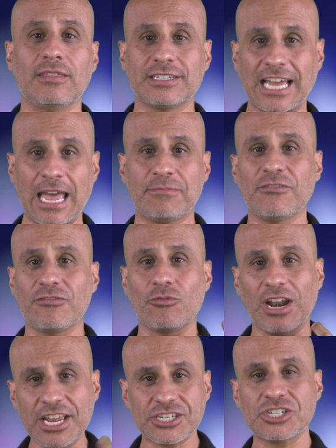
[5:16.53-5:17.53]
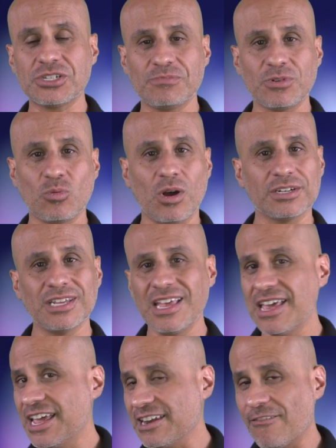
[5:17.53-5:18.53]
the type of relationship you want
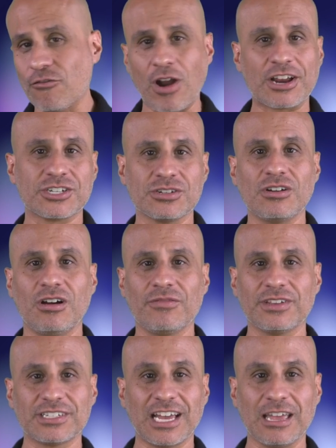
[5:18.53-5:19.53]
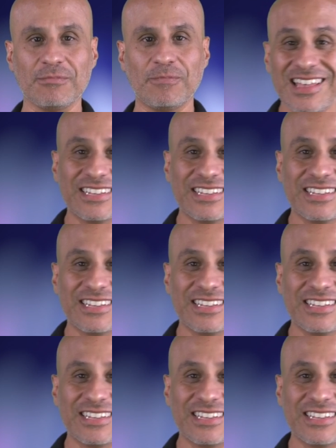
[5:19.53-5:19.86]
in a fraction of the time.